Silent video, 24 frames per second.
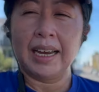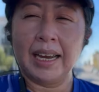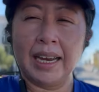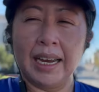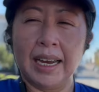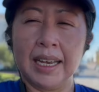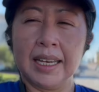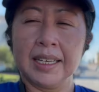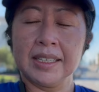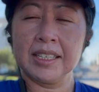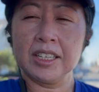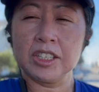
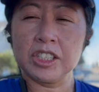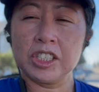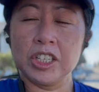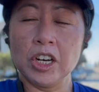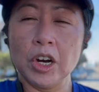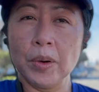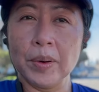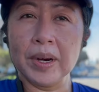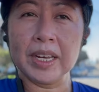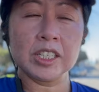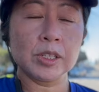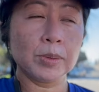As the
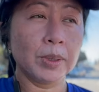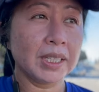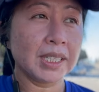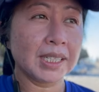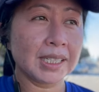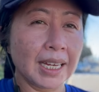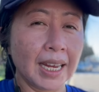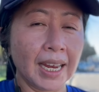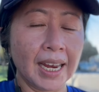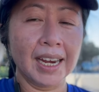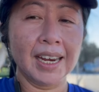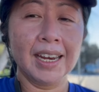Stoics would
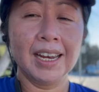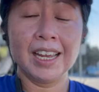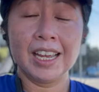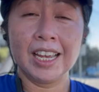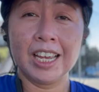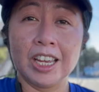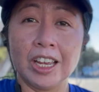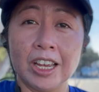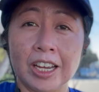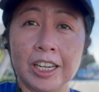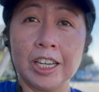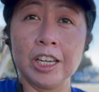say,
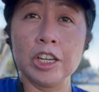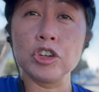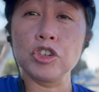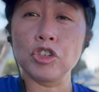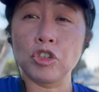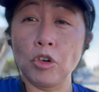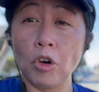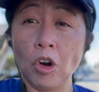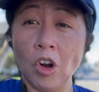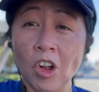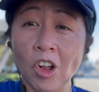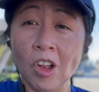
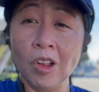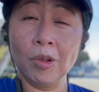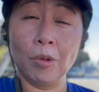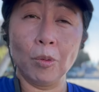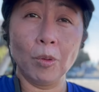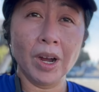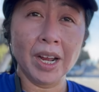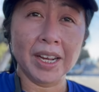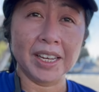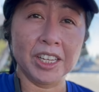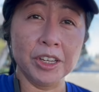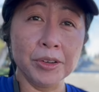control
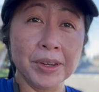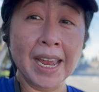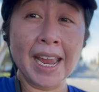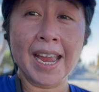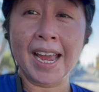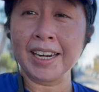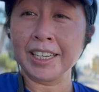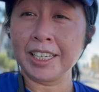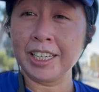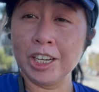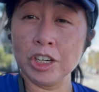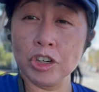what you
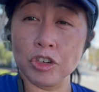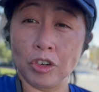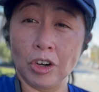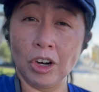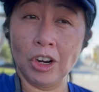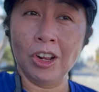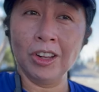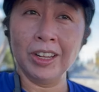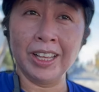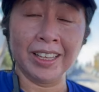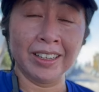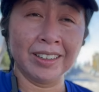can
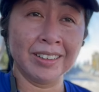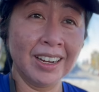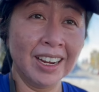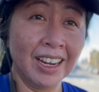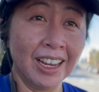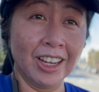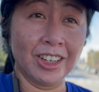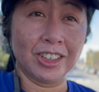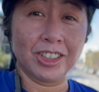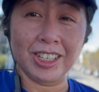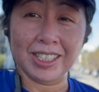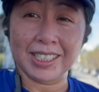control and
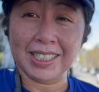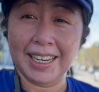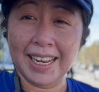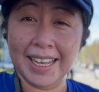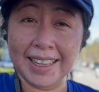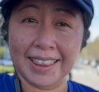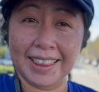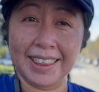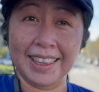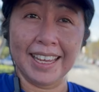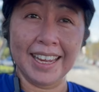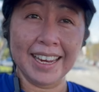just let
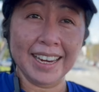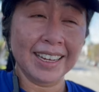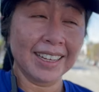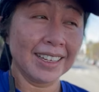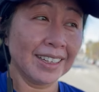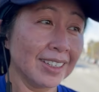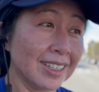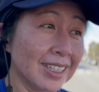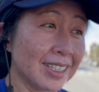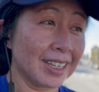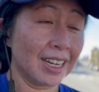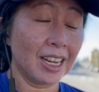
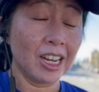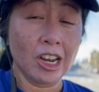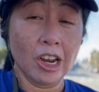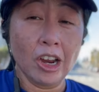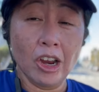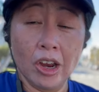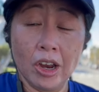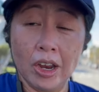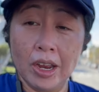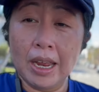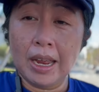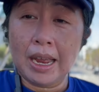things
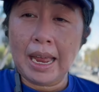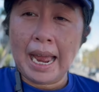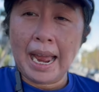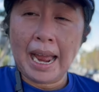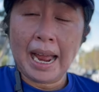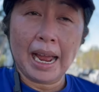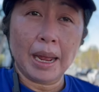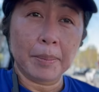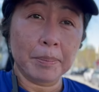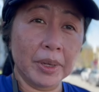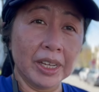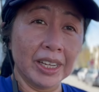
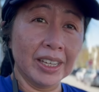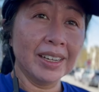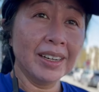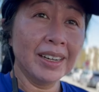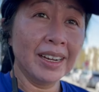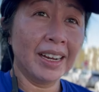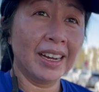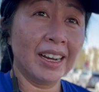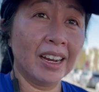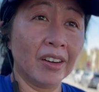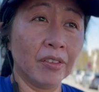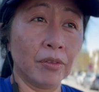happen
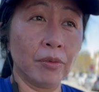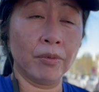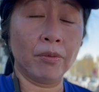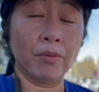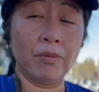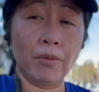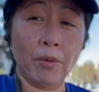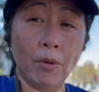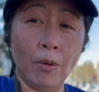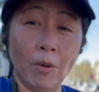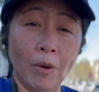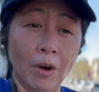
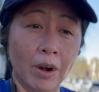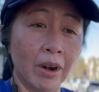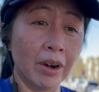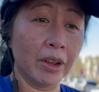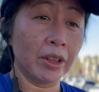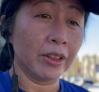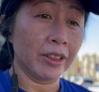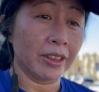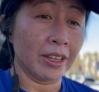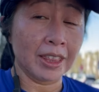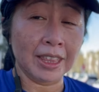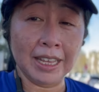for
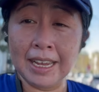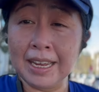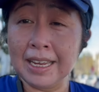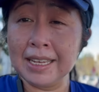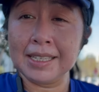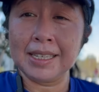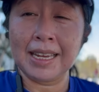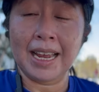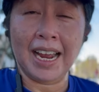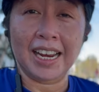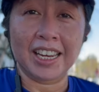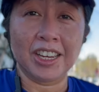the things
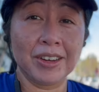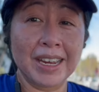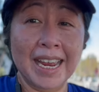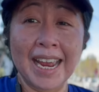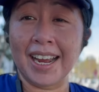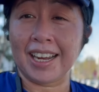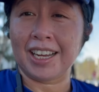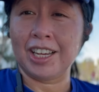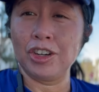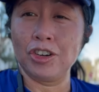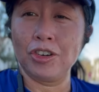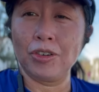that you
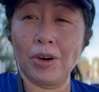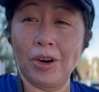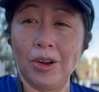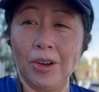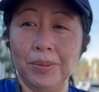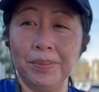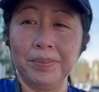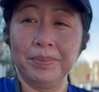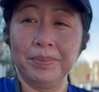can't control.